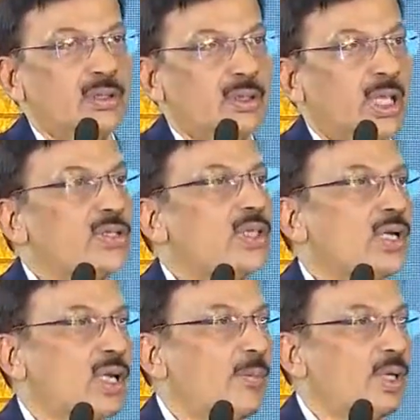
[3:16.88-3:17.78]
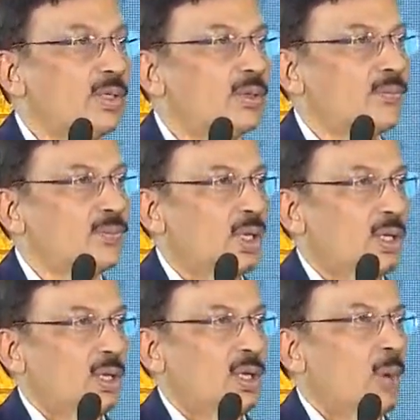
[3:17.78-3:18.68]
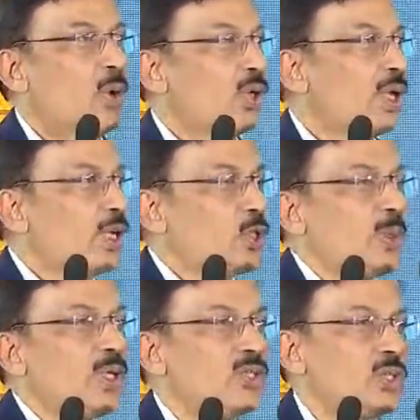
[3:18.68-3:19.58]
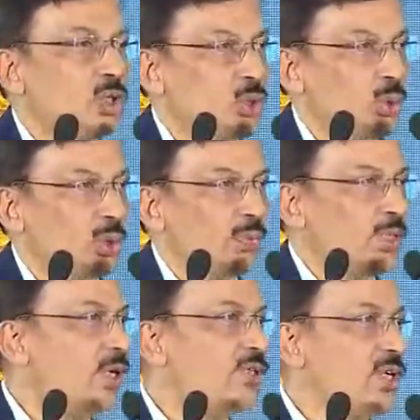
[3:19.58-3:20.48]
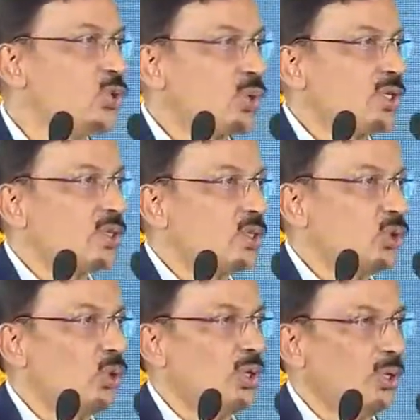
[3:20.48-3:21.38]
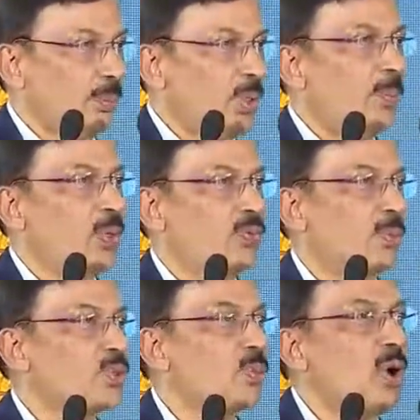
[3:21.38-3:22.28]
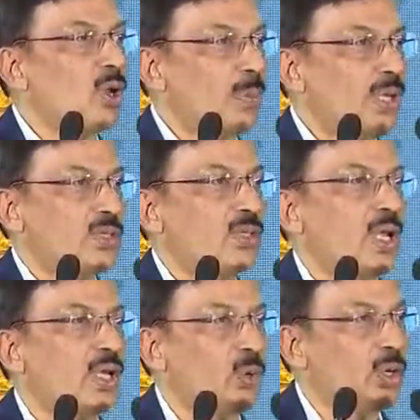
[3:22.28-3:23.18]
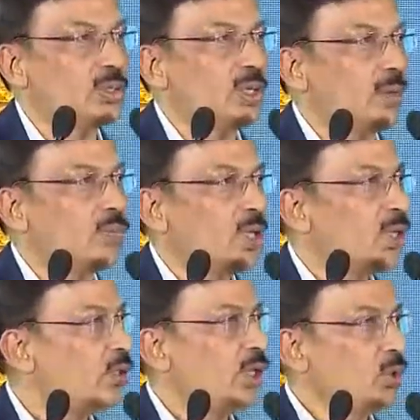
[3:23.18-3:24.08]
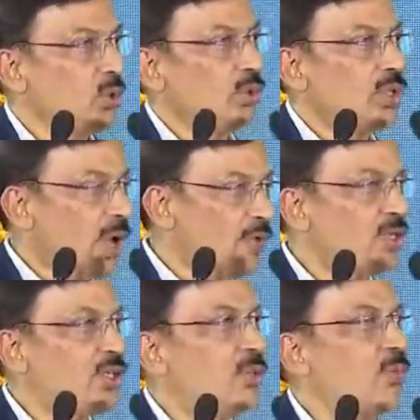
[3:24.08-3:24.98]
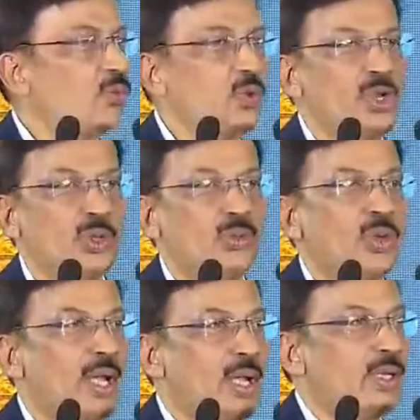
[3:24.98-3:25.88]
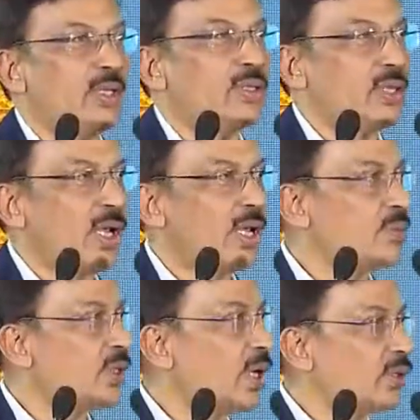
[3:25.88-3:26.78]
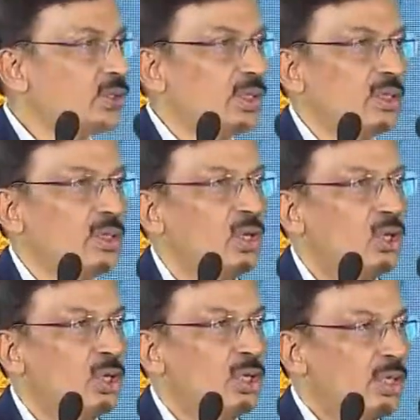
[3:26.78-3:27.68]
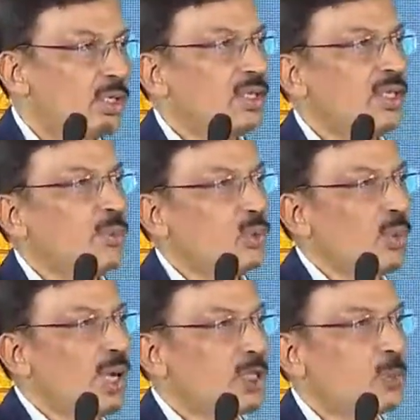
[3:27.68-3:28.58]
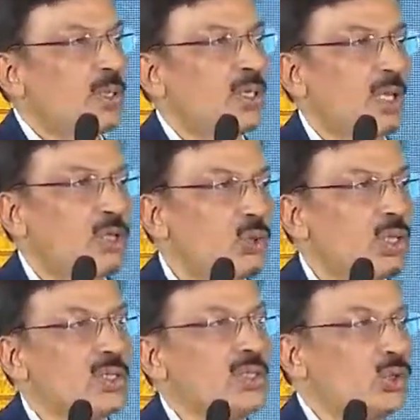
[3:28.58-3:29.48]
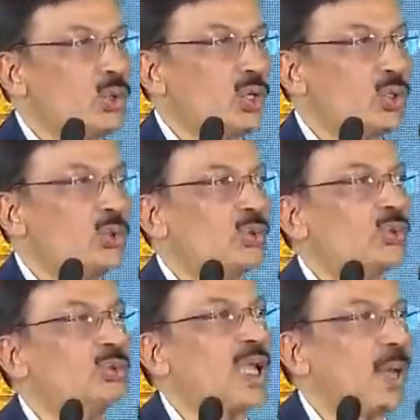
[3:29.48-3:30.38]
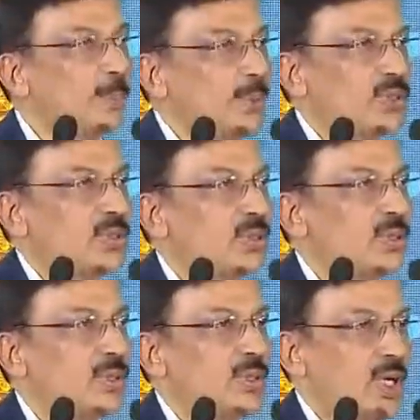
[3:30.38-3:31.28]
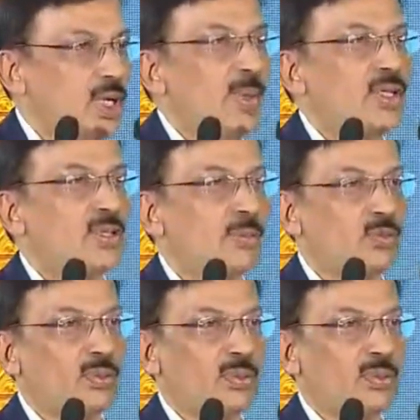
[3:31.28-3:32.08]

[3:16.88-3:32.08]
things are coming about our experiential tour, whether it is education tour, people from small places like Odisha, they don't know, they have a dream of going to I I Ts, I I Ms and other things. Taking them to an experience, educational tour to campus, it makes them,